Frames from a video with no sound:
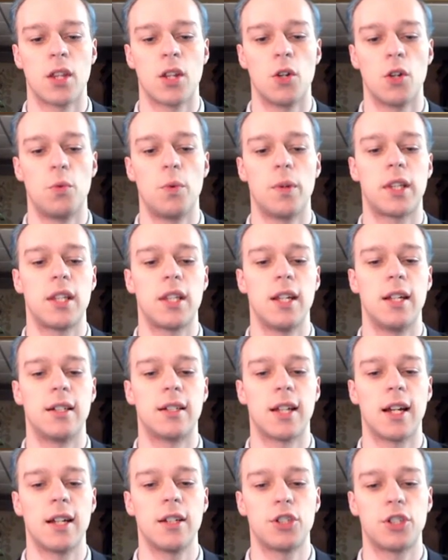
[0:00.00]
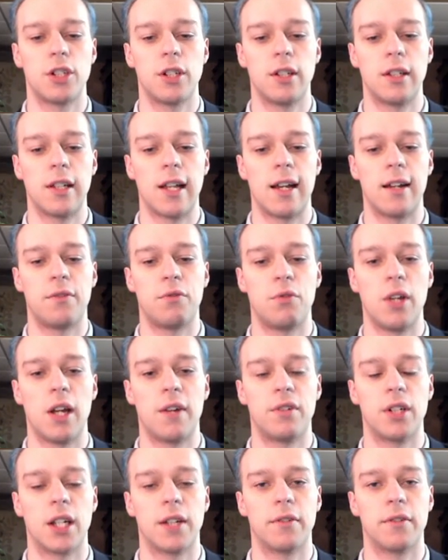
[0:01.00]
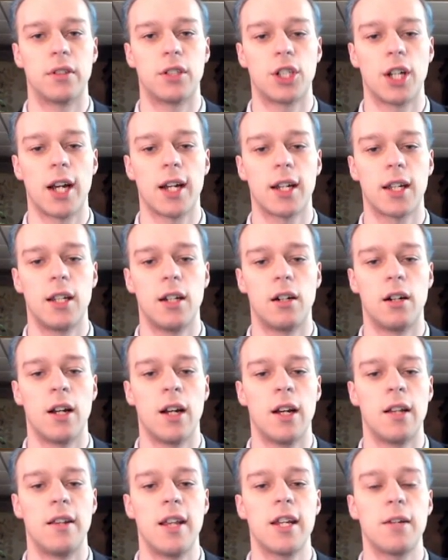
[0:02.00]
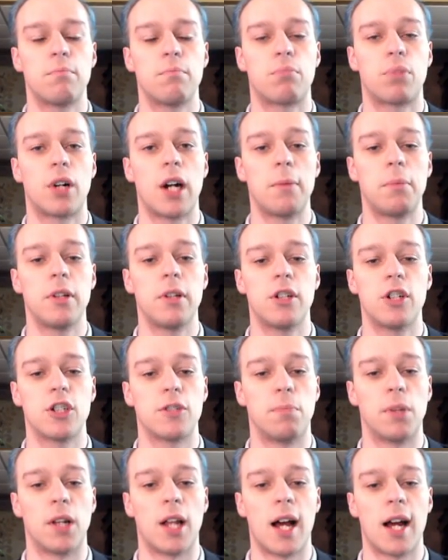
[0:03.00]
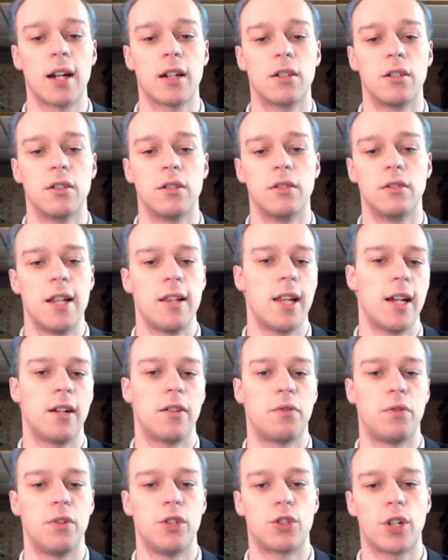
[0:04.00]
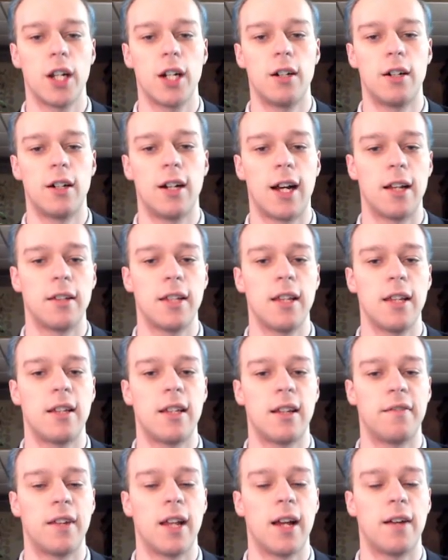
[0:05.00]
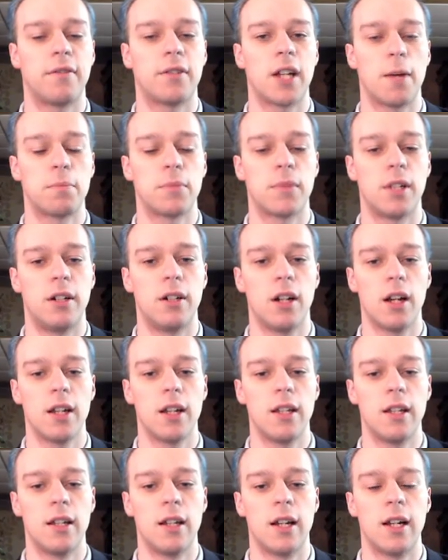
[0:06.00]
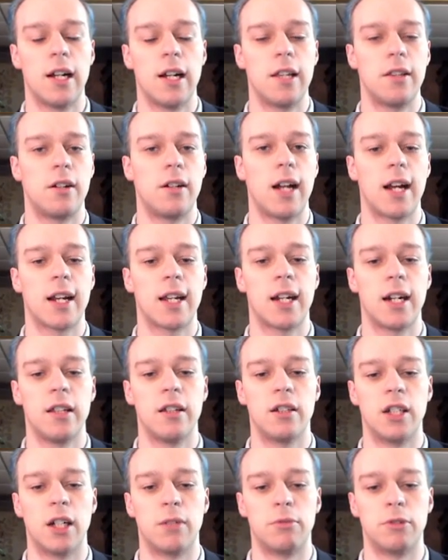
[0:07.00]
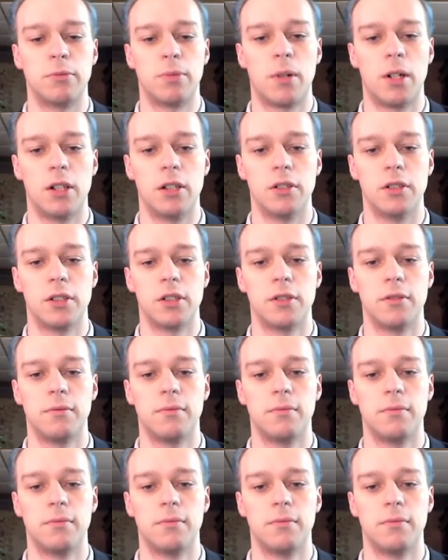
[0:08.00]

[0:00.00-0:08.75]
with the intention that if we ever give a check here, they can probably just block. And then if we trade or not, they have kept their knight, and they're not getting the doubled pawns.